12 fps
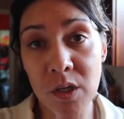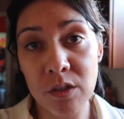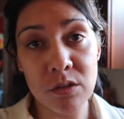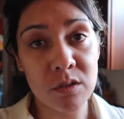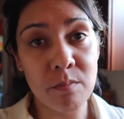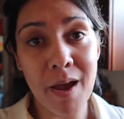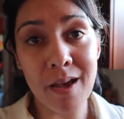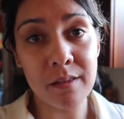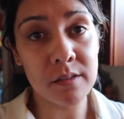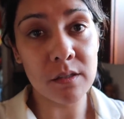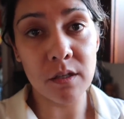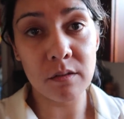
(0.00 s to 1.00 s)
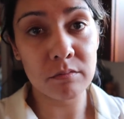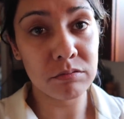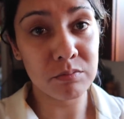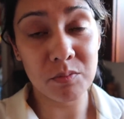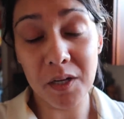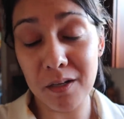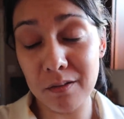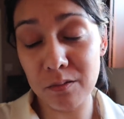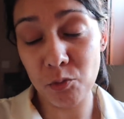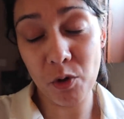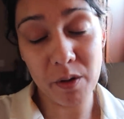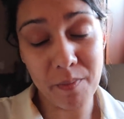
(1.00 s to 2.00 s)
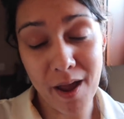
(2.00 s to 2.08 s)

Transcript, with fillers: going to do some maths here. Gotta do some quick